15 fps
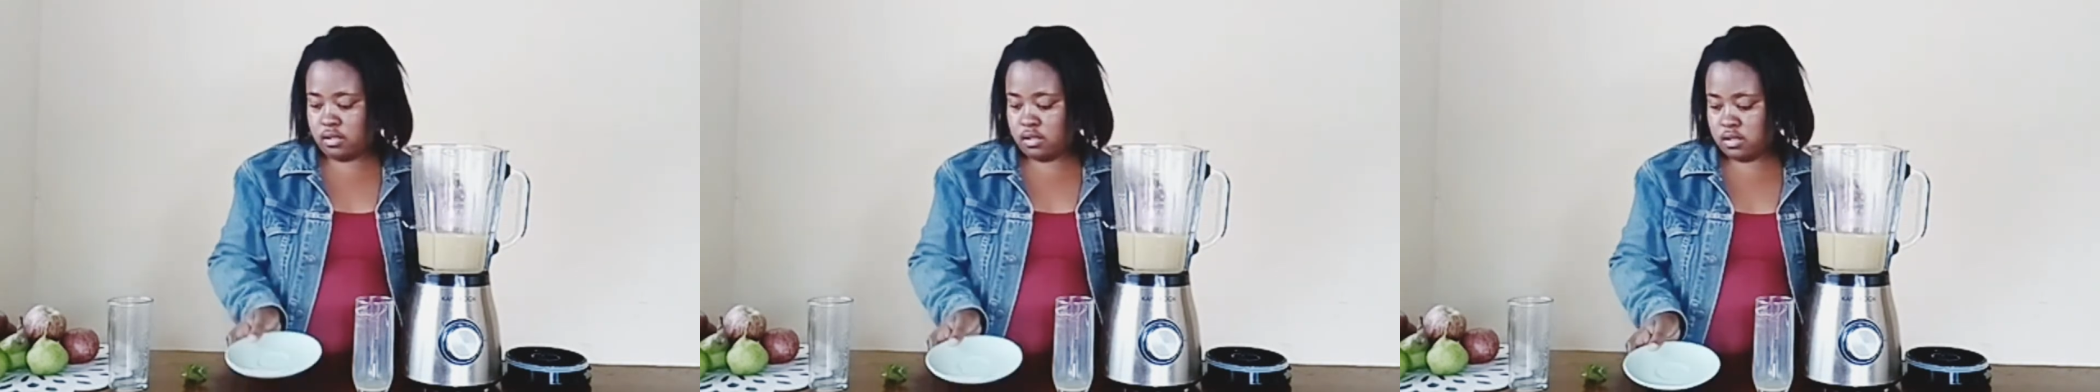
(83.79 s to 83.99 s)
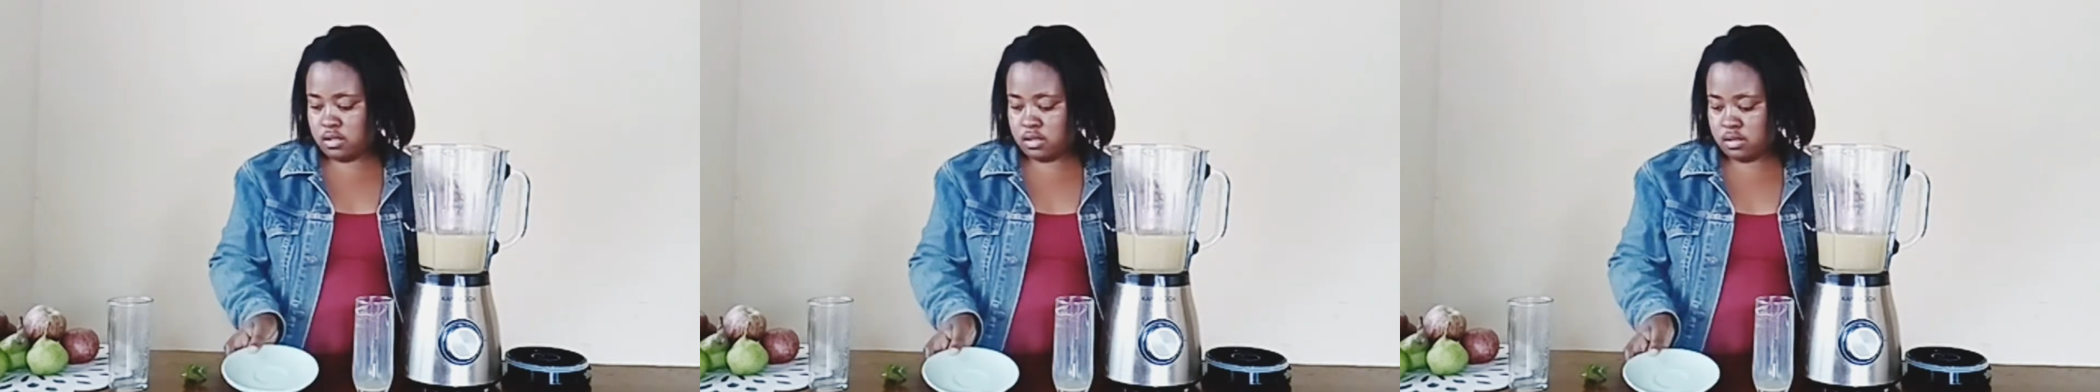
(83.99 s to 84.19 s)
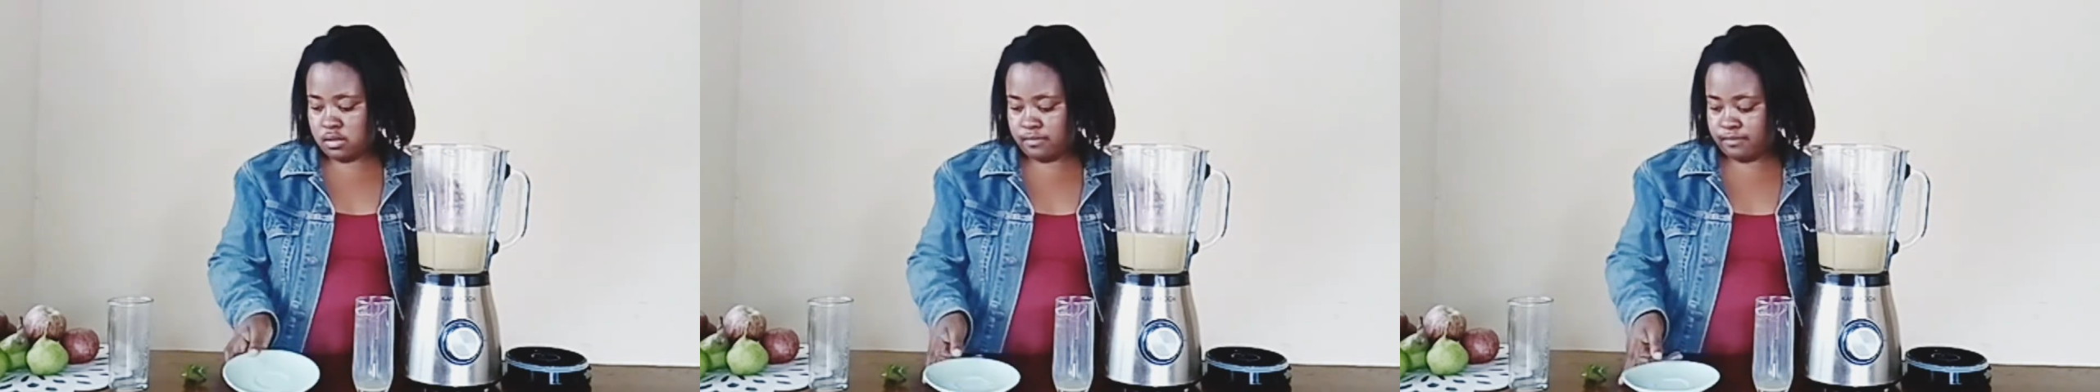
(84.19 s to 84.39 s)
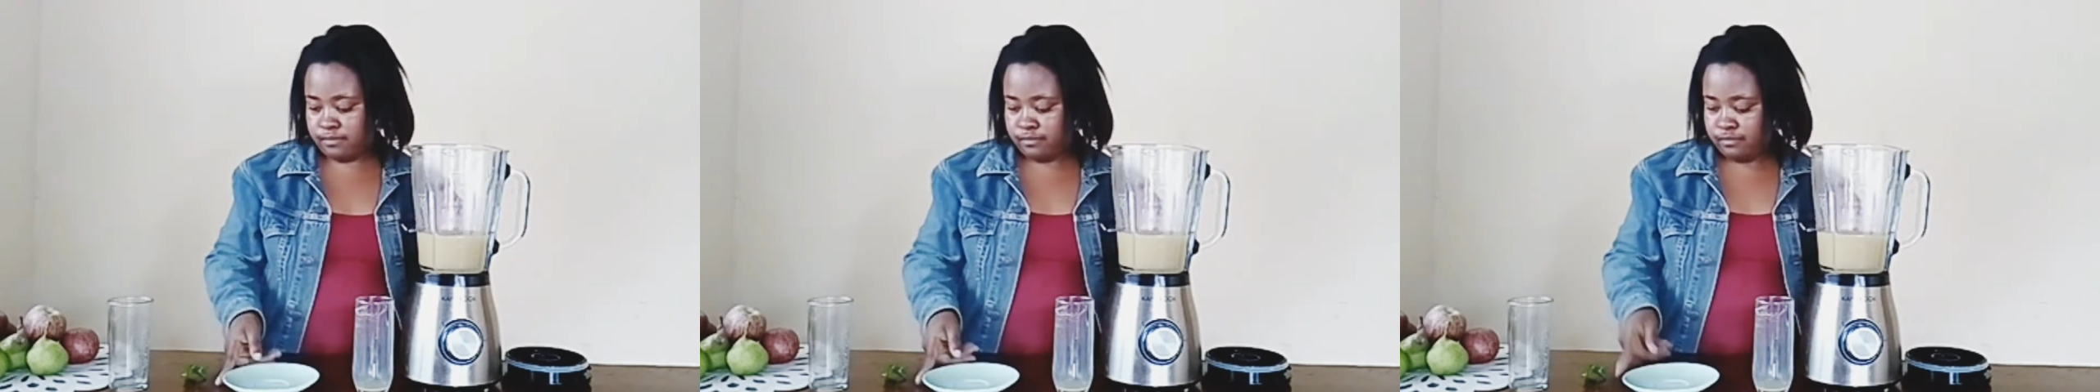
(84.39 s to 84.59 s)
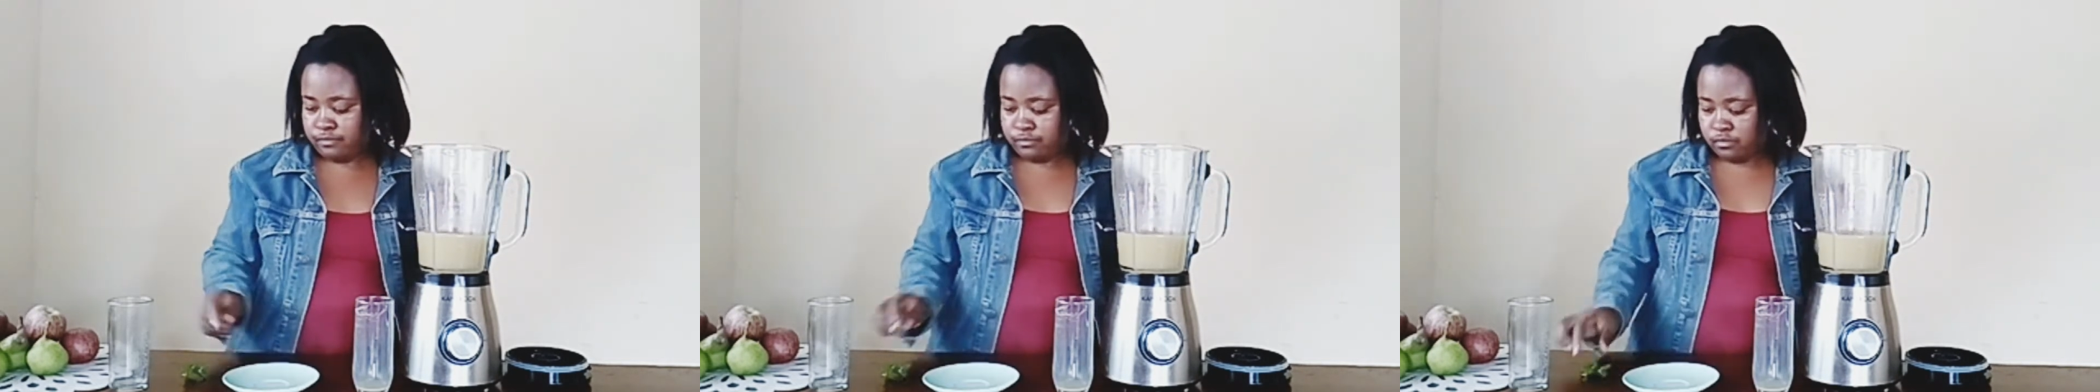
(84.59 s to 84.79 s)

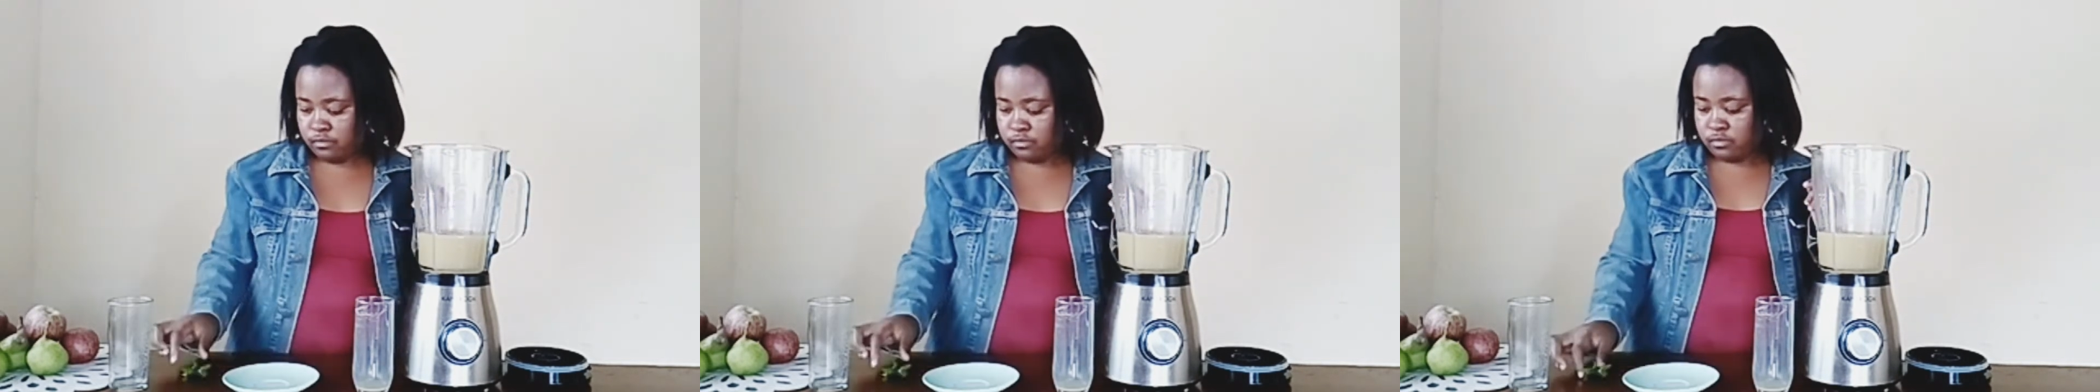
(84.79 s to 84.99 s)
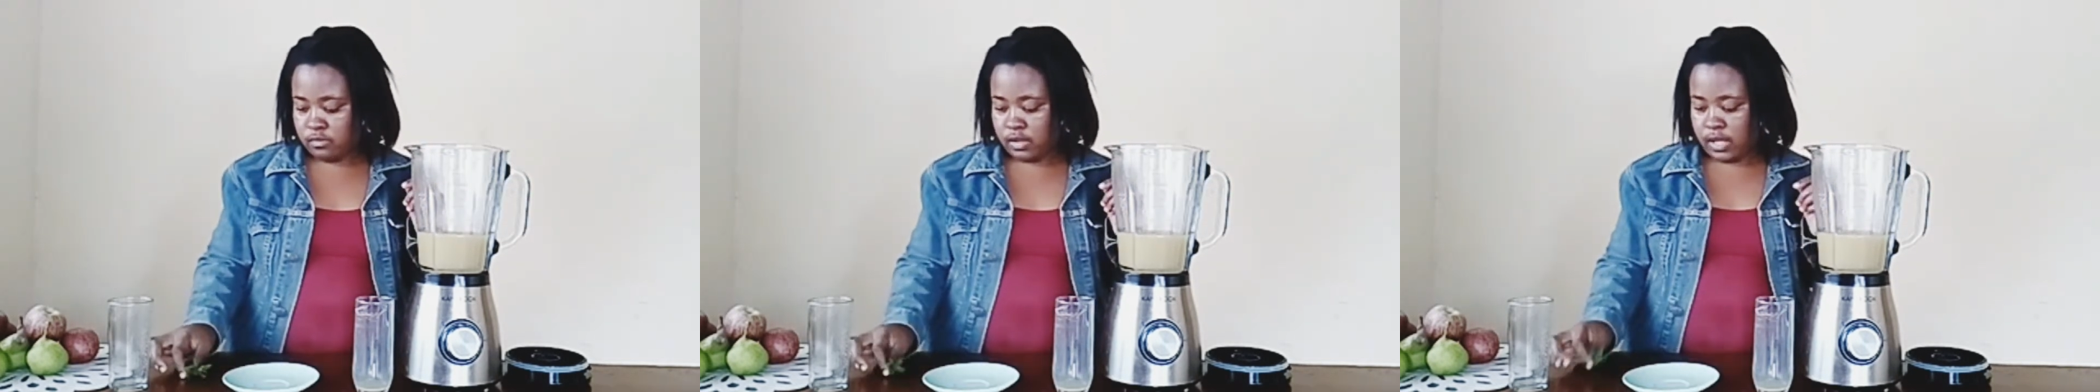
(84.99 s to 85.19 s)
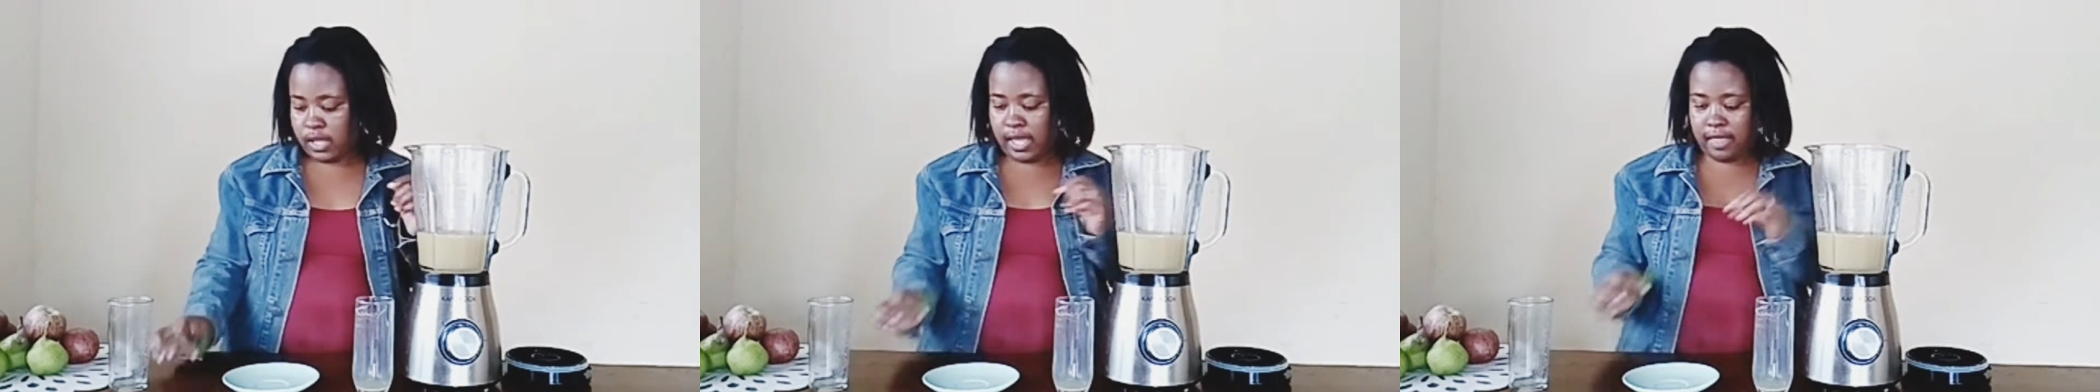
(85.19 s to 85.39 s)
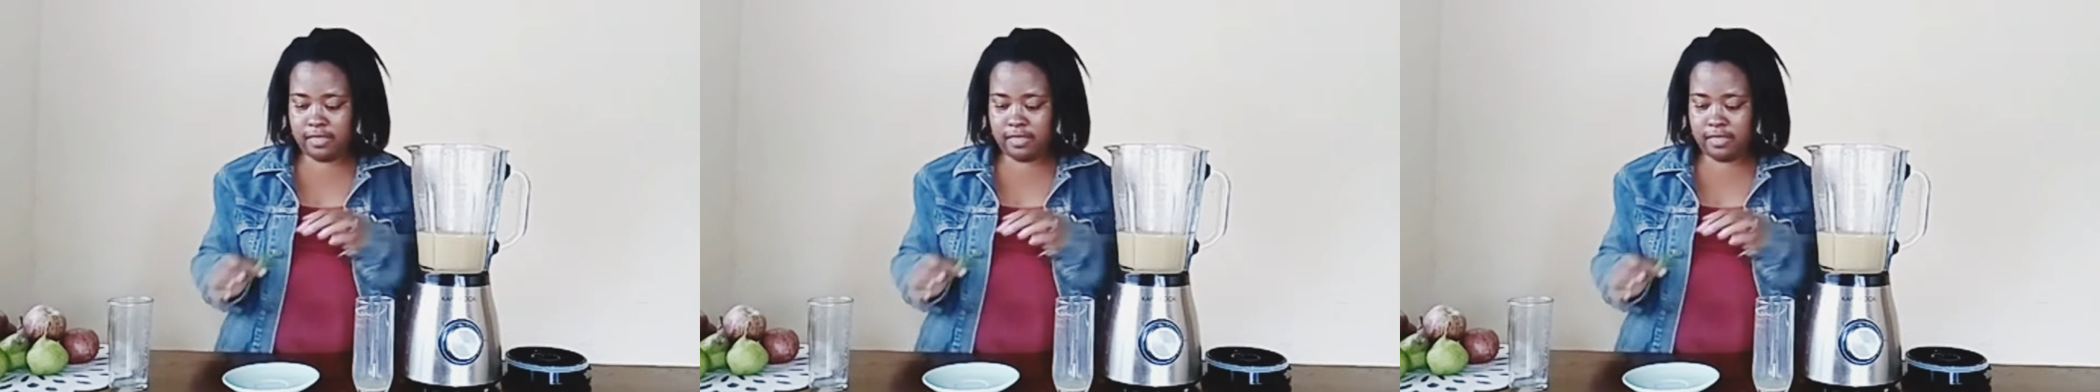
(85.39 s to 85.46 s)
and